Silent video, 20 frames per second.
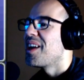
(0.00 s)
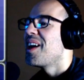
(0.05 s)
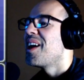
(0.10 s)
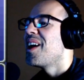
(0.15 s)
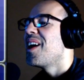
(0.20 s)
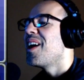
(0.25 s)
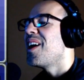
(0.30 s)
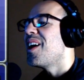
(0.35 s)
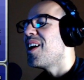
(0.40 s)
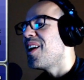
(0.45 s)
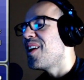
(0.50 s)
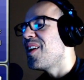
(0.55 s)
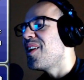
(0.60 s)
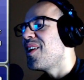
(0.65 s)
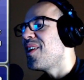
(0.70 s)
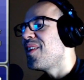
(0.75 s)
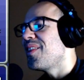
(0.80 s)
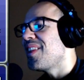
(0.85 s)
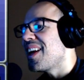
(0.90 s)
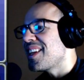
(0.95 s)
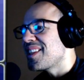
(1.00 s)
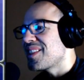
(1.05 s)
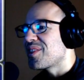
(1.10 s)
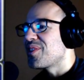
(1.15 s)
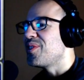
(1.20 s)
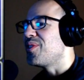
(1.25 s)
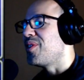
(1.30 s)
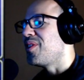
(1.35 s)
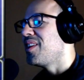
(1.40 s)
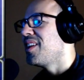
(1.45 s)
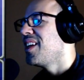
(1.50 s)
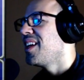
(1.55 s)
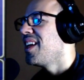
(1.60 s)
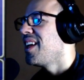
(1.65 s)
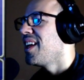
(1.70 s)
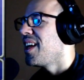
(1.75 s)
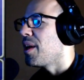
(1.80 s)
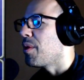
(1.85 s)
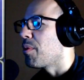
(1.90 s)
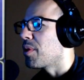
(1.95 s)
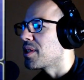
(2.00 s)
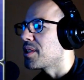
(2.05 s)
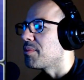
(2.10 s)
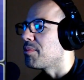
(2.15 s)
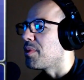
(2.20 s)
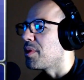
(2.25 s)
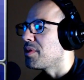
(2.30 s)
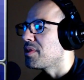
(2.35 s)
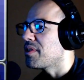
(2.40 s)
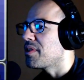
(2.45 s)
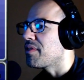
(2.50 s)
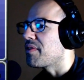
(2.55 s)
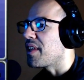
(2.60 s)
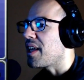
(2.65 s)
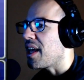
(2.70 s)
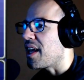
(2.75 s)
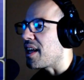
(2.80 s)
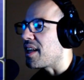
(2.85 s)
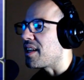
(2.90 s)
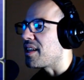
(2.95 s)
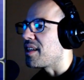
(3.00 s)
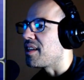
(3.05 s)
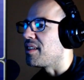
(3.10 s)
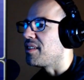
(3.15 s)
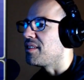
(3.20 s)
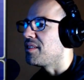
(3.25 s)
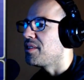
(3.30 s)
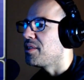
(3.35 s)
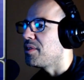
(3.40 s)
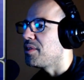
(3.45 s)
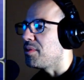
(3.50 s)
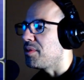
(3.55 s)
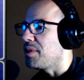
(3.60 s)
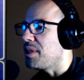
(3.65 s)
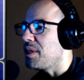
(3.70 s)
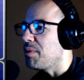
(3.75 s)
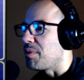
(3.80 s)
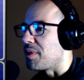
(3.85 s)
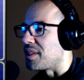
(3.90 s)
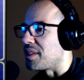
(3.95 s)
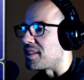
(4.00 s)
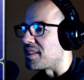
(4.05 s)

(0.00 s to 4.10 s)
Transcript: Oh, that's cool. It works in most of the handheld 2D ones anyway.